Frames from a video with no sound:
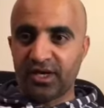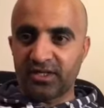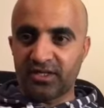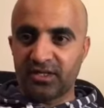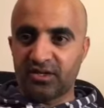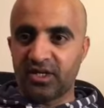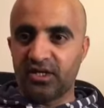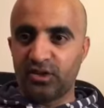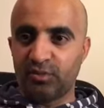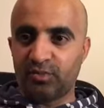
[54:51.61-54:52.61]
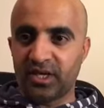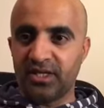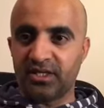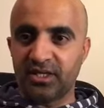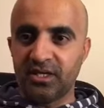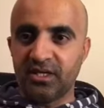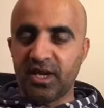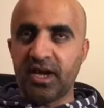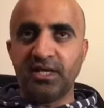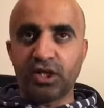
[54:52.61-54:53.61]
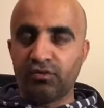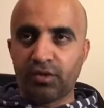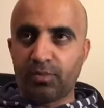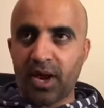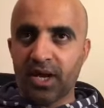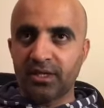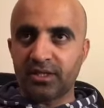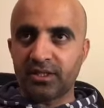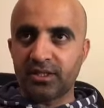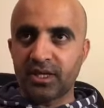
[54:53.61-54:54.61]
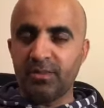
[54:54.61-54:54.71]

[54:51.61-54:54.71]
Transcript: Yasser, the 32 planes, 800 pilots.